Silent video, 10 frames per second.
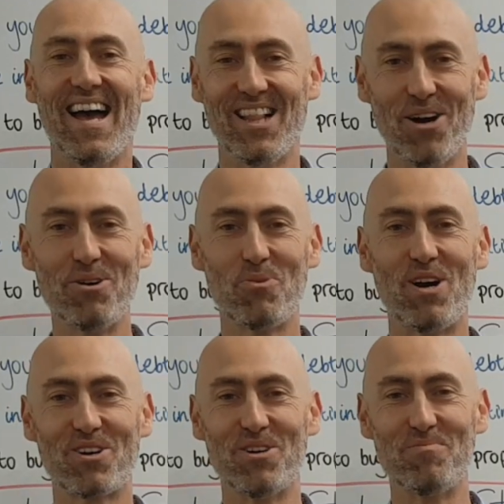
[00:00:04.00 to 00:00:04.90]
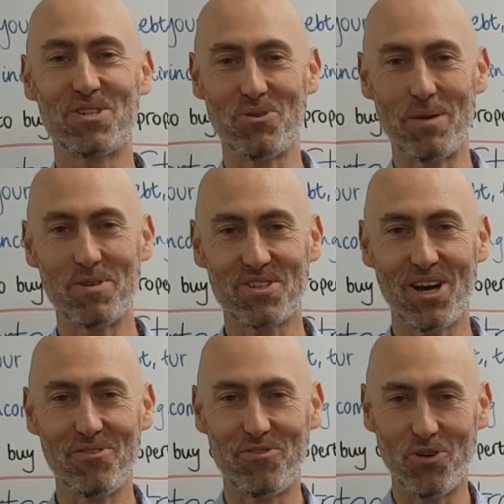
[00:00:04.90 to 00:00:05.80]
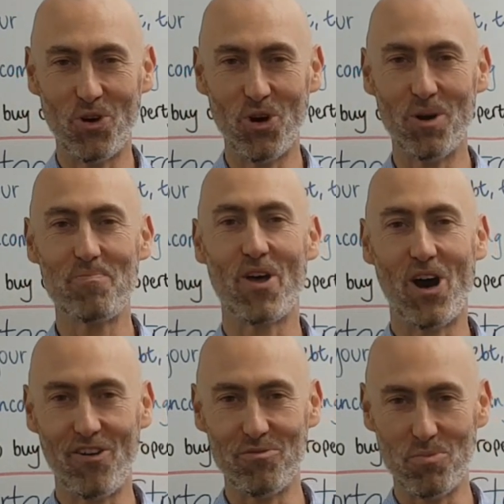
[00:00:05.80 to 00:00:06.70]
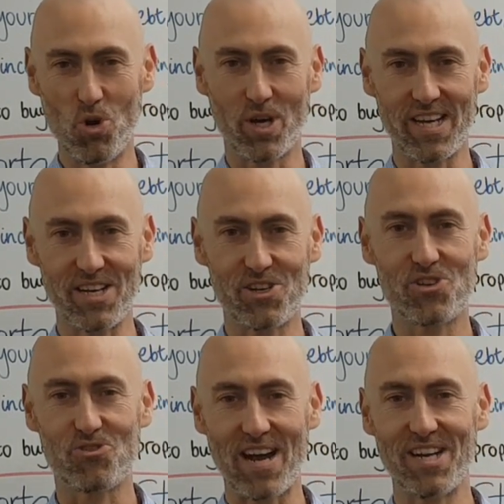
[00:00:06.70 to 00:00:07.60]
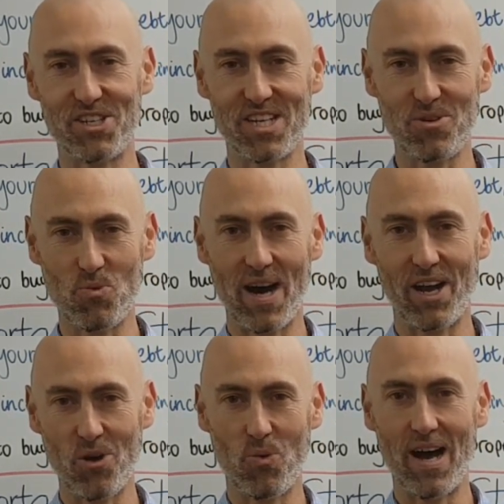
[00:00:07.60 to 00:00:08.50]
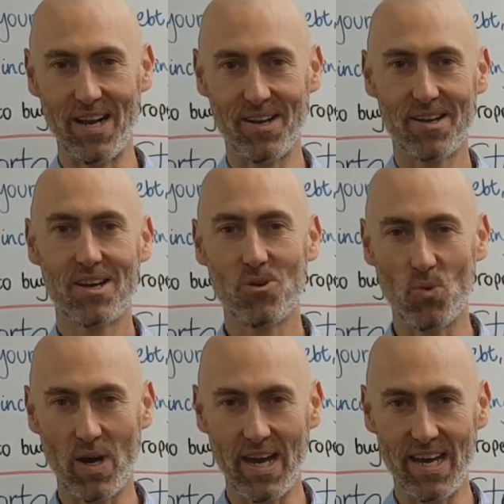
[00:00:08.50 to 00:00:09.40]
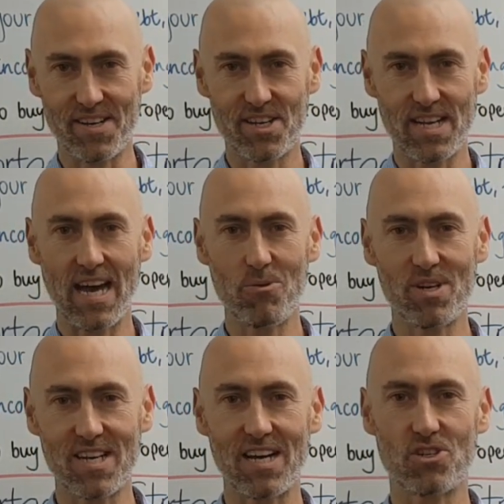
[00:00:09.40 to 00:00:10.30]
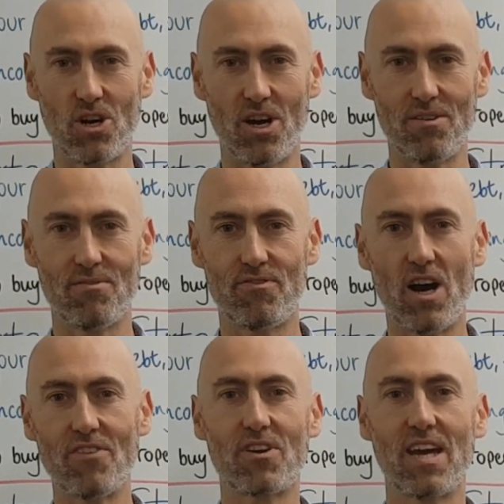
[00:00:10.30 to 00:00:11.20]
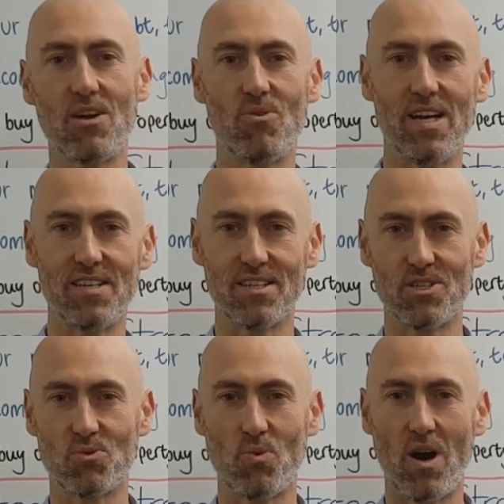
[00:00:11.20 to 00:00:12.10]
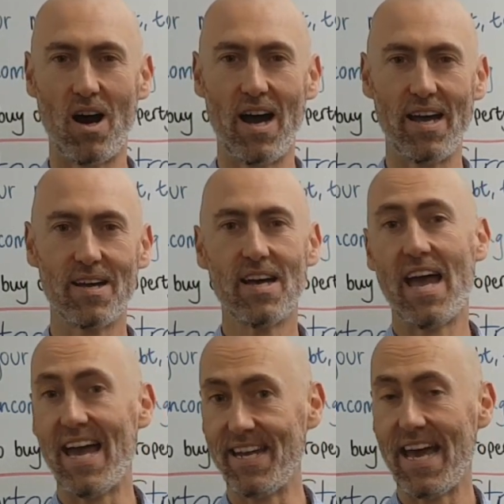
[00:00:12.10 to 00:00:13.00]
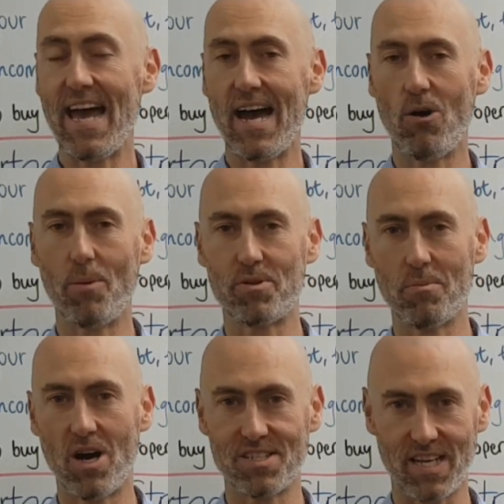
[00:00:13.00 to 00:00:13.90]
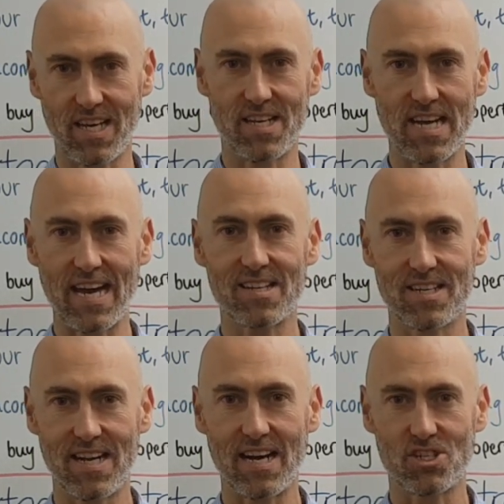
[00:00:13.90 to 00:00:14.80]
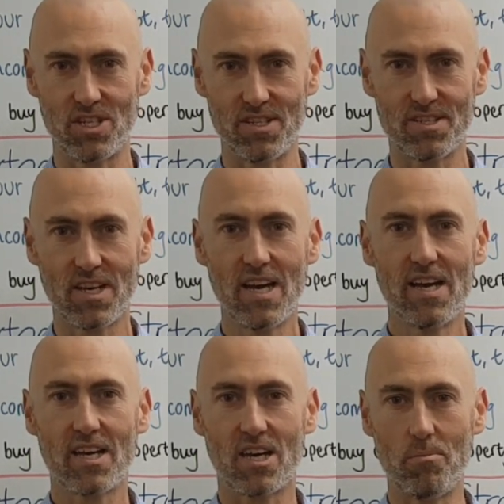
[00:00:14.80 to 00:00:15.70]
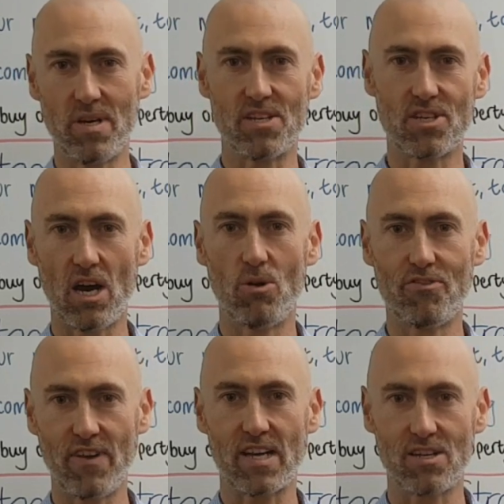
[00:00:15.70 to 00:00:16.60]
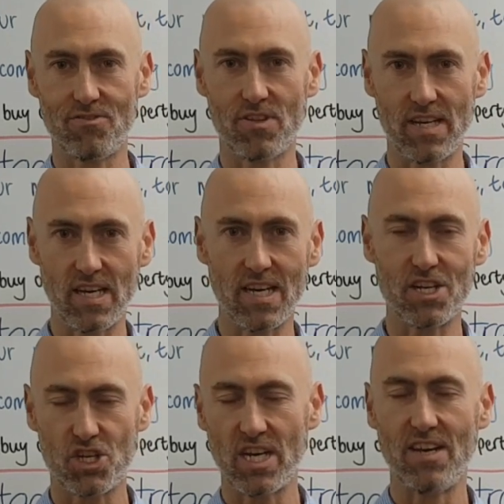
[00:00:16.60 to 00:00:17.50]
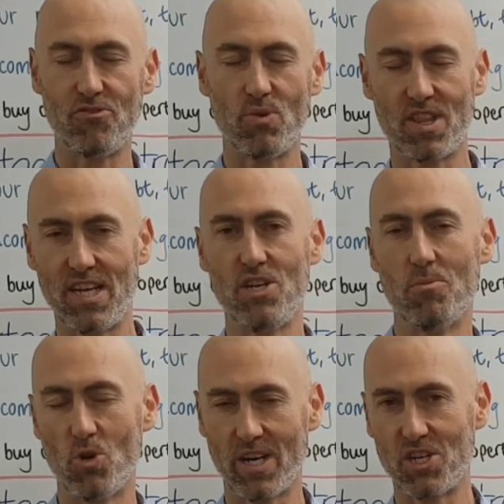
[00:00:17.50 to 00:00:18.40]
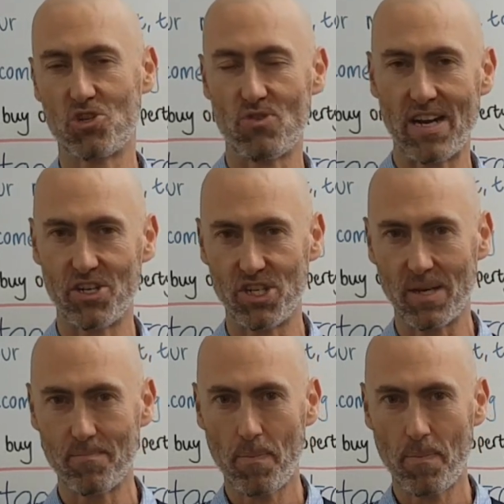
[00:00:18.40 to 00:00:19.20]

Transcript: Hello and welcome to episode 4 of Mortgage Strategy 101, where today we touch on 5 key reasons why and how optimizing your tax deductions can be so effectively achieved within your mortgage strategy.